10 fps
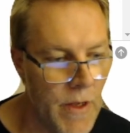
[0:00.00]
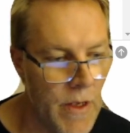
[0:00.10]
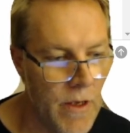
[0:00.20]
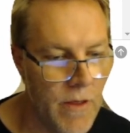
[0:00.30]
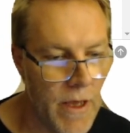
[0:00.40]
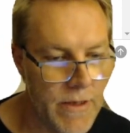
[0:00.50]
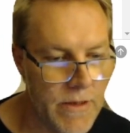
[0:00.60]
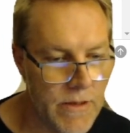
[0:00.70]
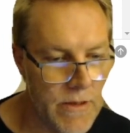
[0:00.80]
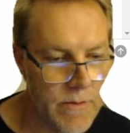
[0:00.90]

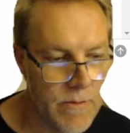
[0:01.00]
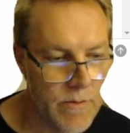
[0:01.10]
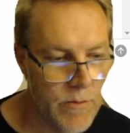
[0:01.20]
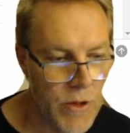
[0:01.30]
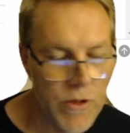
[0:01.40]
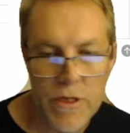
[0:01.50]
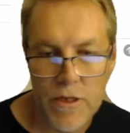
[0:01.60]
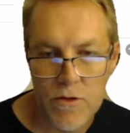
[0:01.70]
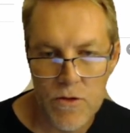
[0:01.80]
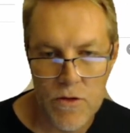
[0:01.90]
that's
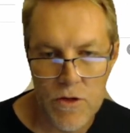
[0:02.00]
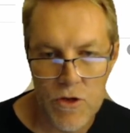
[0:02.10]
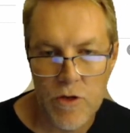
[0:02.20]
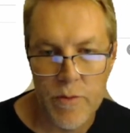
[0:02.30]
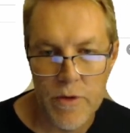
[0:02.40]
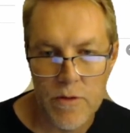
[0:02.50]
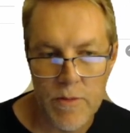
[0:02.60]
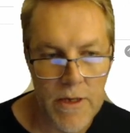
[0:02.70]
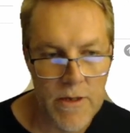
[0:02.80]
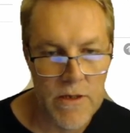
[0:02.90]
pertinent to the shipment
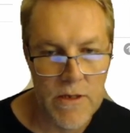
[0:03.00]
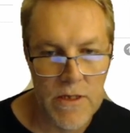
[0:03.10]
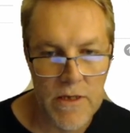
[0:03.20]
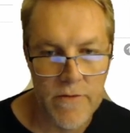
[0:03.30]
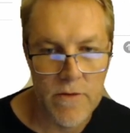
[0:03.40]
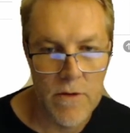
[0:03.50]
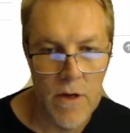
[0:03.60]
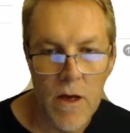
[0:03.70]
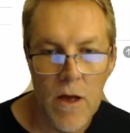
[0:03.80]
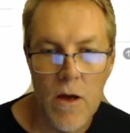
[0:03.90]
being successful.
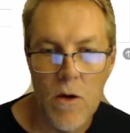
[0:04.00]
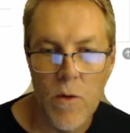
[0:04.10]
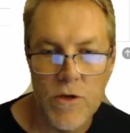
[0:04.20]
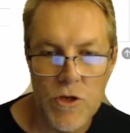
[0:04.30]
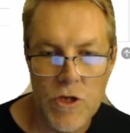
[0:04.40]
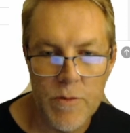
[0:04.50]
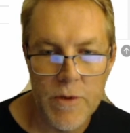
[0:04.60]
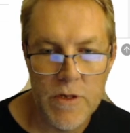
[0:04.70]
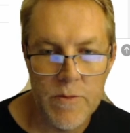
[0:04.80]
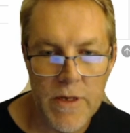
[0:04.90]
Once the shipment
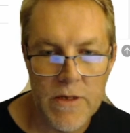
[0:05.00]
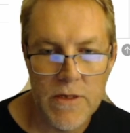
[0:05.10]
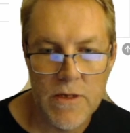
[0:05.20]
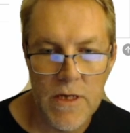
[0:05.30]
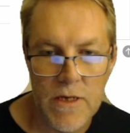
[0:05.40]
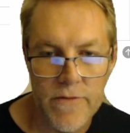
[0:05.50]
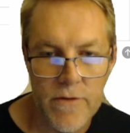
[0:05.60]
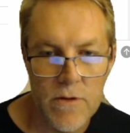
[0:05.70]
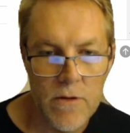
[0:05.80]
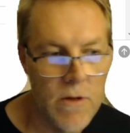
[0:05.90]
has been
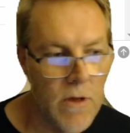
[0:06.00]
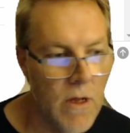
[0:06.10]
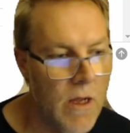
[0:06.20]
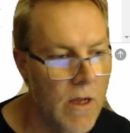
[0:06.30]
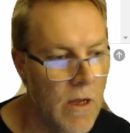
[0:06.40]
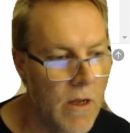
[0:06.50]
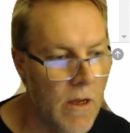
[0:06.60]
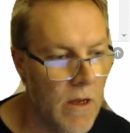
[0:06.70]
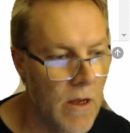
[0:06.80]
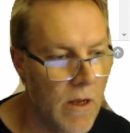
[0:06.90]
successful,
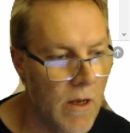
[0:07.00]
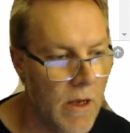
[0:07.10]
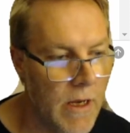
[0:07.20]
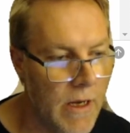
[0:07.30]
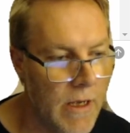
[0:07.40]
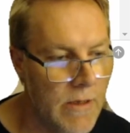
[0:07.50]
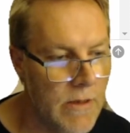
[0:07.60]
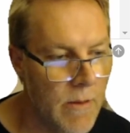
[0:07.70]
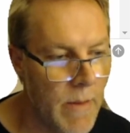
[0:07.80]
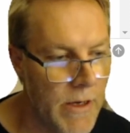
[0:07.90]
it is
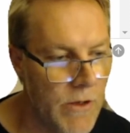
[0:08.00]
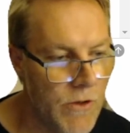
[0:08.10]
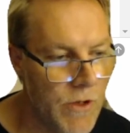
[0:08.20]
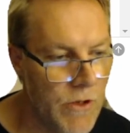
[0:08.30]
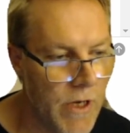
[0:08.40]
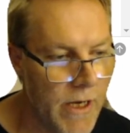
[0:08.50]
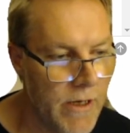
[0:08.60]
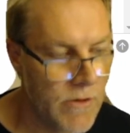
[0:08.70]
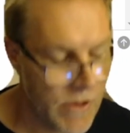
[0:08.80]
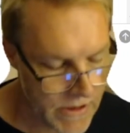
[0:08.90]
mandatory to add a
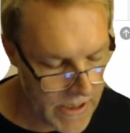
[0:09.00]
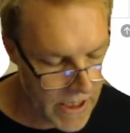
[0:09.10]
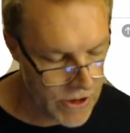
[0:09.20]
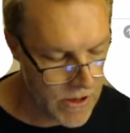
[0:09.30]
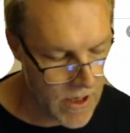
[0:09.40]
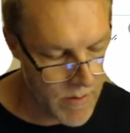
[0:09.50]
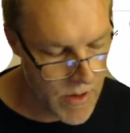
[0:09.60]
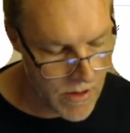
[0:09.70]
transaction number.